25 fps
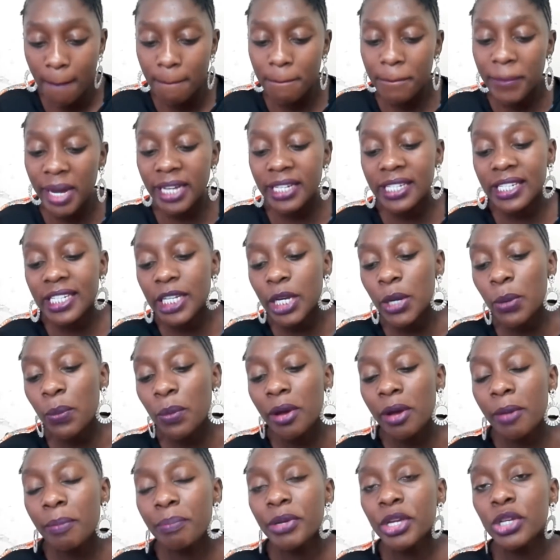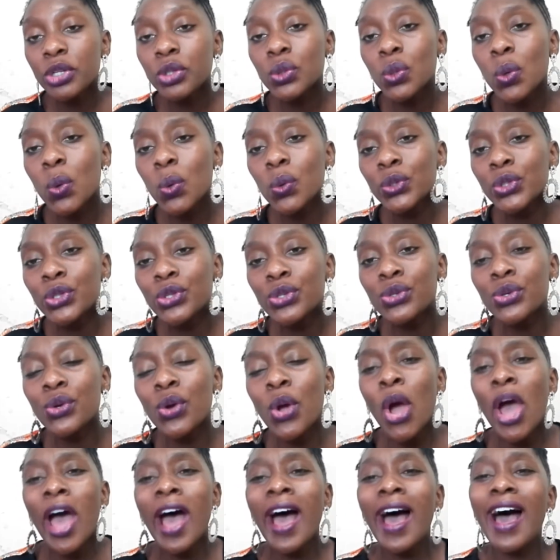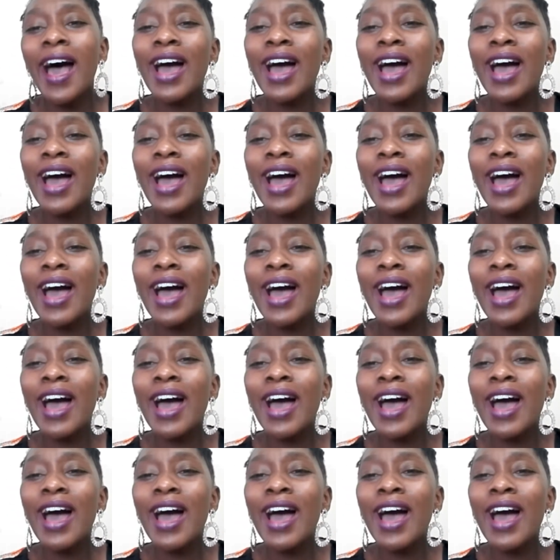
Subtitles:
But here we are being told to